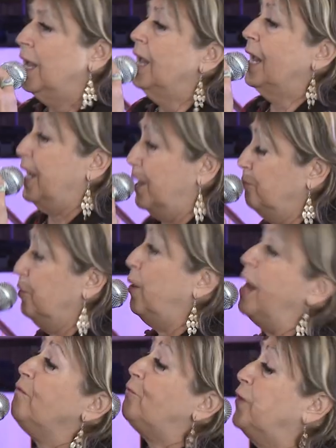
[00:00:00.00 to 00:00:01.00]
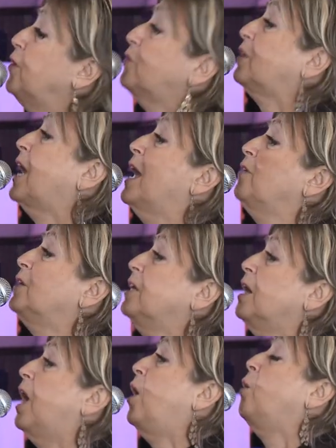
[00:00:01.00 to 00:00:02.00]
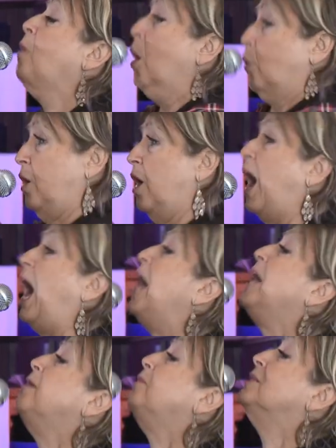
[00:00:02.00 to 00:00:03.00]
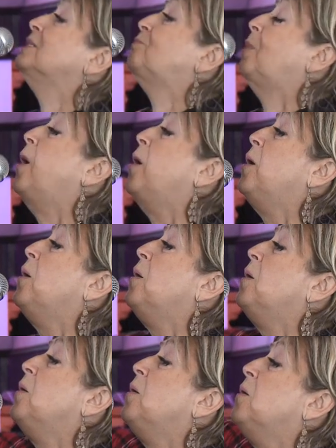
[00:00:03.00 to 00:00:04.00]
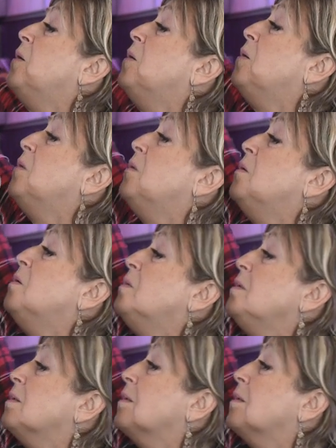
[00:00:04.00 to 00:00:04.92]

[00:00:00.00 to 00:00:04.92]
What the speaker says: In my Renfrew County home, where I was born.